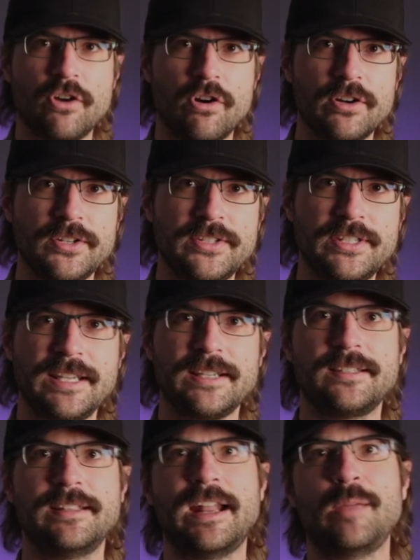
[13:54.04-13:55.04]

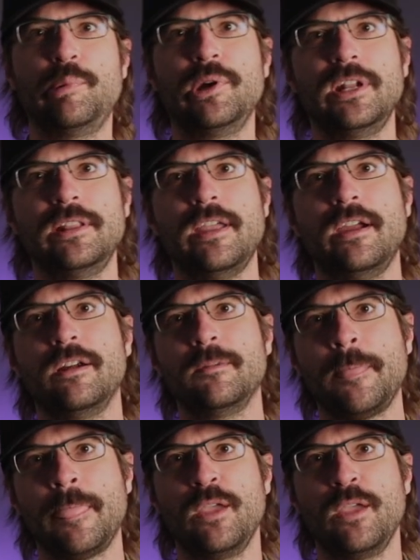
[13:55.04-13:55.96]
R6 that I put in there